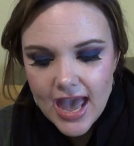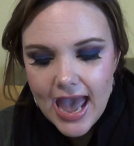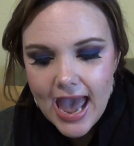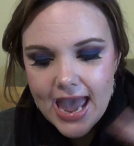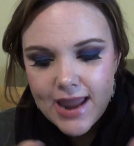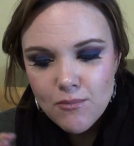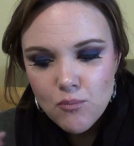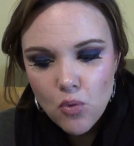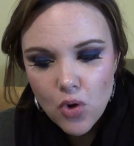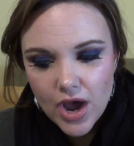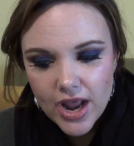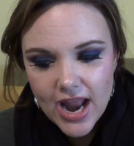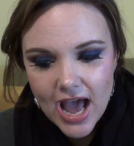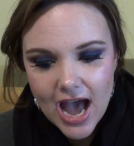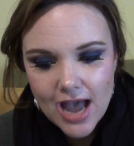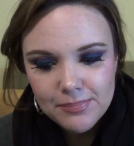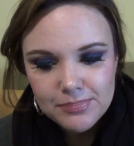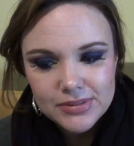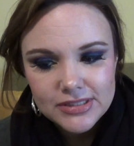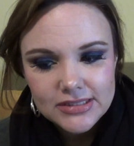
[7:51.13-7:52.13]
And what
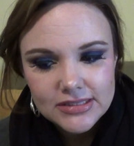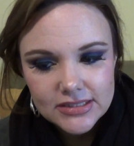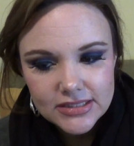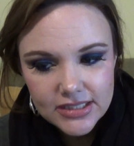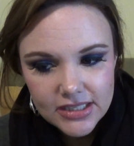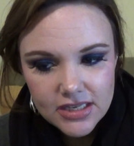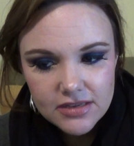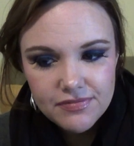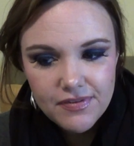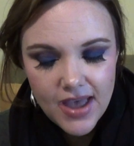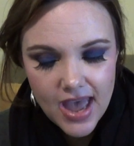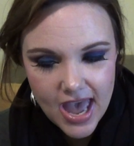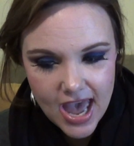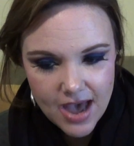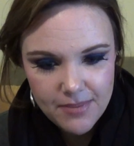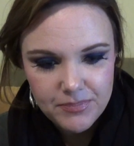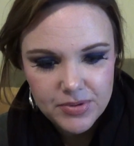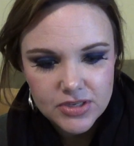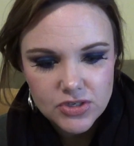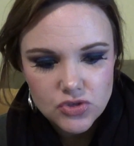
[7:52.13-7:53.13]
I believe
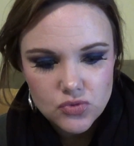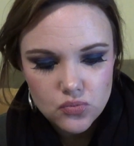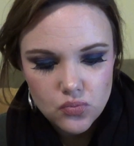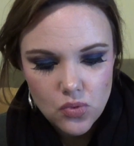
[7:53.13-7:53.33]
happened